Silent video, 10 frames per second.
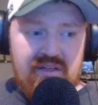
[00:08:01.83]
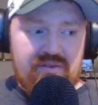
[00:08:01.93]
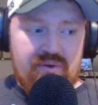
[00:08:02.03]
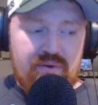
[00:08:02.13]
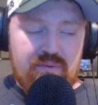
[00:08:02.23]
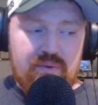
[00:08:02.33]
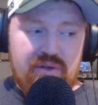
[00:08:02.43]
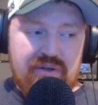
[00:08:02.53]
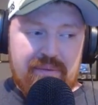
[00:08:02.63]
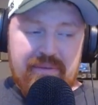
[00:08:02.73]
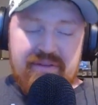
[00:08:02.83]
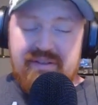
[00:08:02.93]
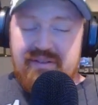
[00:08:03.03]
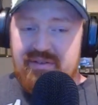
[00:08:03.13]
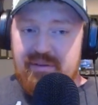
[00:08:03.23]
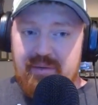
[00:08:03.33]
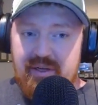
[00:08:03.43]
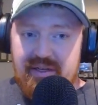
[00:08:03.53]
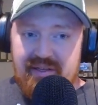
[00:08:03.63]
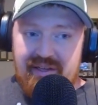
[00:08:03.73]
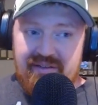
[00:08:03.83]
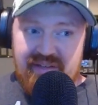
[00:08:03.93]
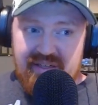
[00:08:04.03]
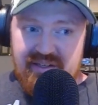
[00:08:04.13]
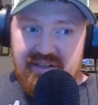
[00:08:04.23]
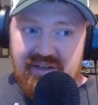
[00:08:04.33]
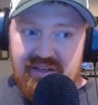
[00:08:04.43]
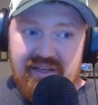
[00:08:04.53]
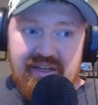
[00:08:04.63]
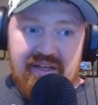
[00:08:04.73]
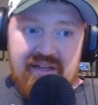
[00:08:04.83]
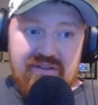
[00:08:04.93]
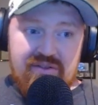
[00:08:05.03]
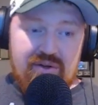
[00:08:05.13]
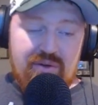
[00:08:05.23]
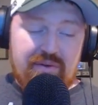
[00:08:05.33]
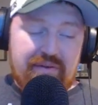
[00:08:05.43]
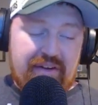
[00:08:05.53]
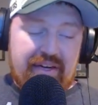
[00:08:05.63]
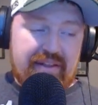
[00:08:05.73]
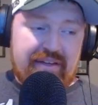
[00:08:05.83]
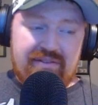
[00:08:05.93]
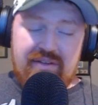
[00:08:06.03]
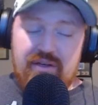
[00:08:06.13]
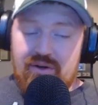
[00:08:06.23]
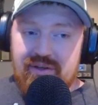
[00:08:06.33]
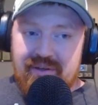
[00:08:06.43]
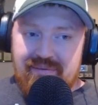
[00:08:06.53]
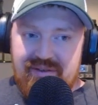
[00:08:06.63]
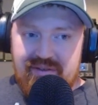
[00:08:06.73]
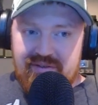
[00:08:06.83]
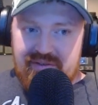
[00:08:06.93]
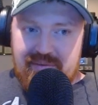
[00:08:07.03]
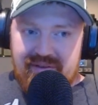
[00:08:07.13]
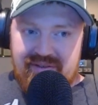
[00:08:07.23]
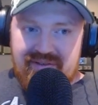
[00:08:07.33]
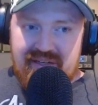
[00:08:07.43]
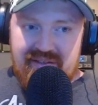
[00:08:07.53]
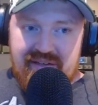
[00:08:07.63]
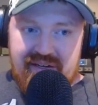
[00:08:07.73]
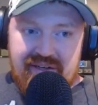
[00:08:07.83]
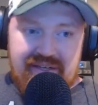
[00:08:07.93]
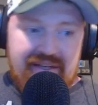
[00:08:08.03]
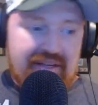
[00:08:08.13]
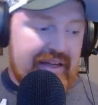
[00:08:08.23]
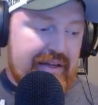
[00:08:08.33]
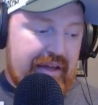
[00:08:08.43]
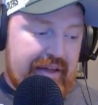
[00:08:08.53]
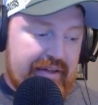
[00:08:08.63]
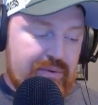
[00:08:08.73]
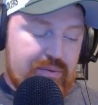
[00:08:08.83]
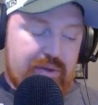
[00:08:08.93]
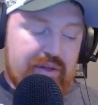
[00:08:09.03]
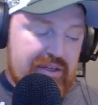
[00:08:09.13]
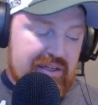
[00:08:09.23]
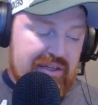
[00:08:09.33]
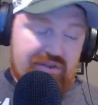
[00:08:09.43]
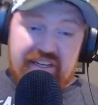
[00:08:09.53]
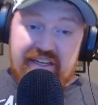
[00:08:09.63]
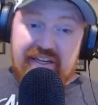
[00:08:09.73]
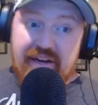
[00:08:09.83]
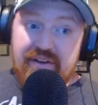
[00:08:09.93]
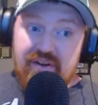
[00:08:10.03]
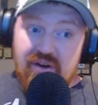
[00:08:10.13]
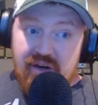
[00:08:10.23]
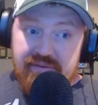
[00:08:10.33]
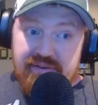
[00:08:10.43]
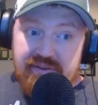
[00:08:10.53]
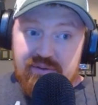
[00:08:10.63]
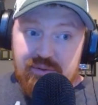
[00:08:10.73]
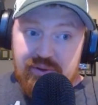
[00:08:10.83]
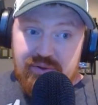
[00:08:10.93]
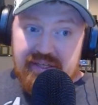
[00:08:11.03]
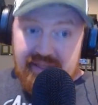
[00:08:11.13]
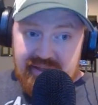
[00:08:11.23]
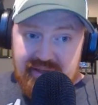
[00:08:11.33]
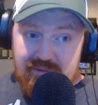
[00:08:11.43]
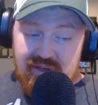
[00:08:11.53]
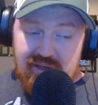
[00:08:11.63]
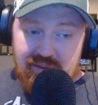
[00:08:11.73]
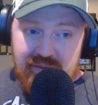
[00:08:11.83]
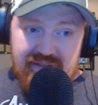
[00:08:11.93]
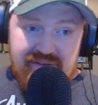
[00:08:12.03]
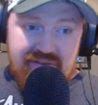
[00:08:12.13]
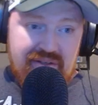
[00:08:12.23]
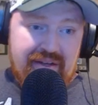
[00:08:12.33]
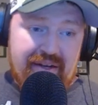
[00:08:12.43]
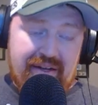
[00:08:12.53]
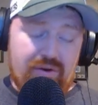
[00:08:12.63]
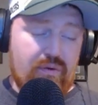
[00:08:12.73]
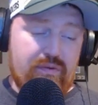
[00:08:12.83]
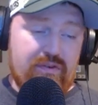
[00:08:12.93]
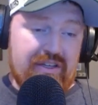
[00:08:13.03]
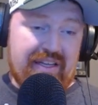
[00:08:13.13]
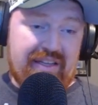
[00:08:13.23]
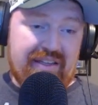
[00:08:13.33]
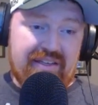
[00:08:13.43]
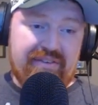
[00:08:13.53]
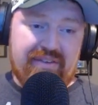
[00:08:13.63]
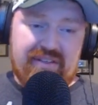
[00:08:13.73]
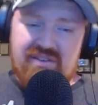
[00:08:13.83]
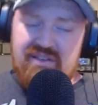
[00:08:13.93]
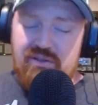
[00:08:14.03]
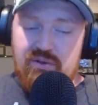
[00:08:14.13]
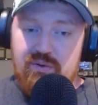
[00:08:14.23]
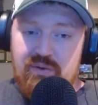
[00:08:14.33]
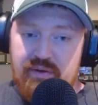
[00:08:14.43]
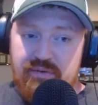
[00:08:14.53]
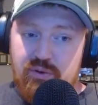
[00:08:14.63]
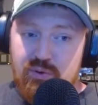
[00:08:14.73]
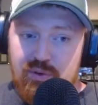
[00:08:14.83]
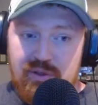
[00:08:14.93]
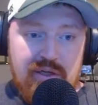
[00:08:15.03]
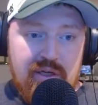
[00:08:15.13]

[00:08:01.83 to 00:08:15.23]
So they're really missing something in that secondary. So if anything's going to hurt them this year, it's going to be the secondary. I think they're really going to lean on their offense to really get them a lot of wins, and hopefully that the defense can do enough good.